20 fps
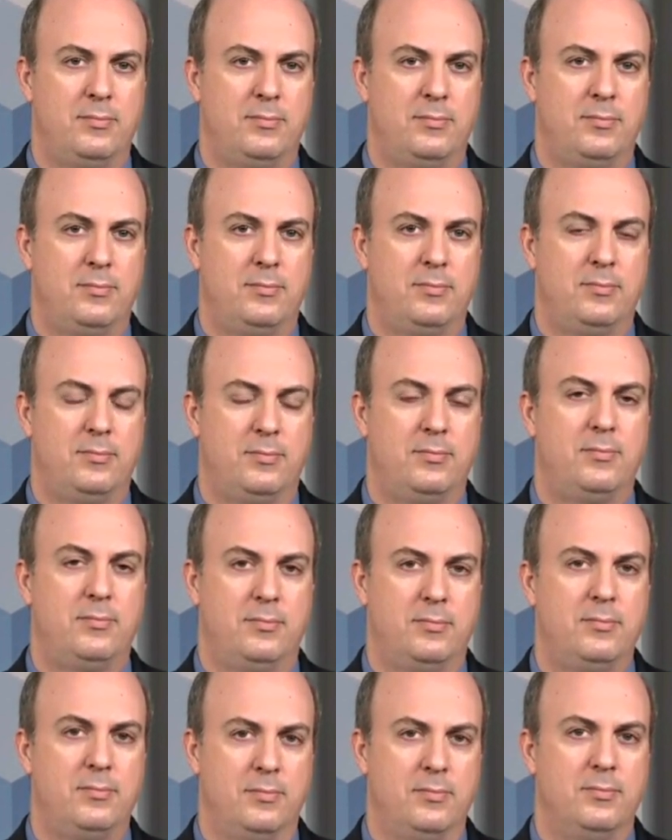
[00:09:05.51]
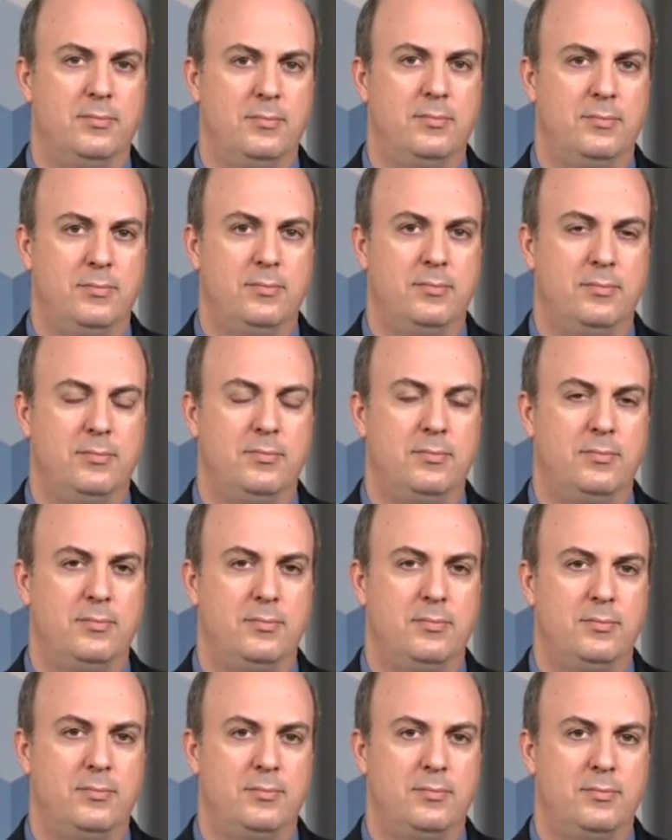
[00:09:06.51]

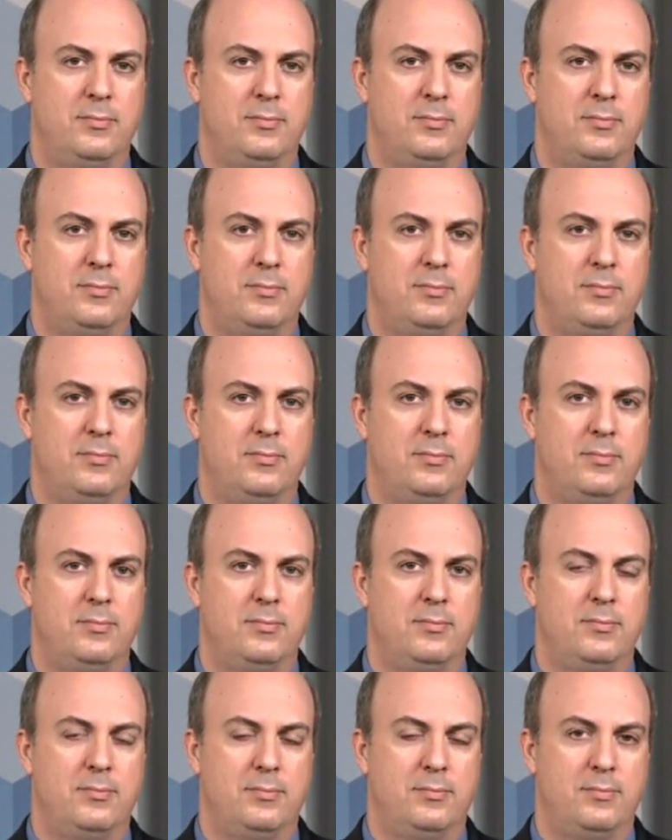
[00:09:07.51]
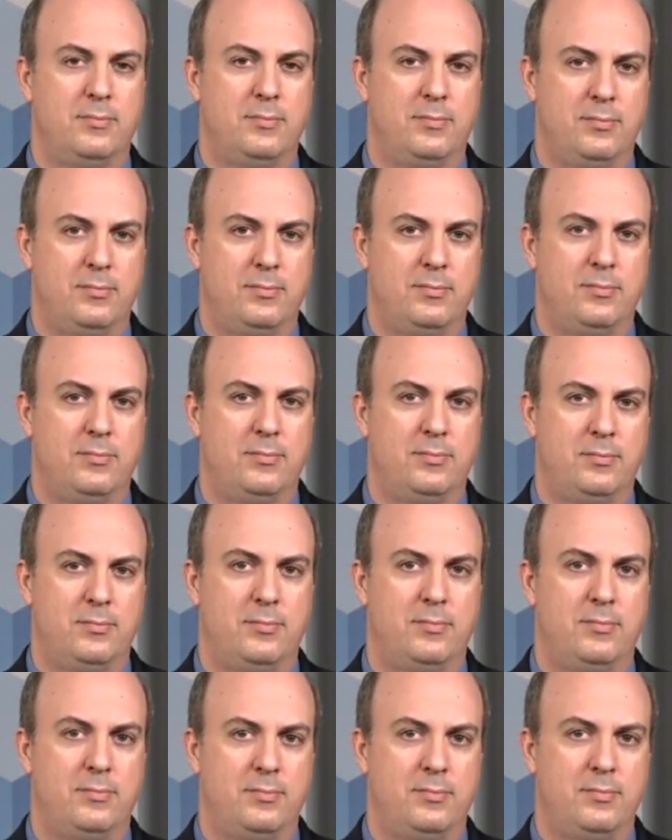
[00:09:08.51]
This person isn't speaking.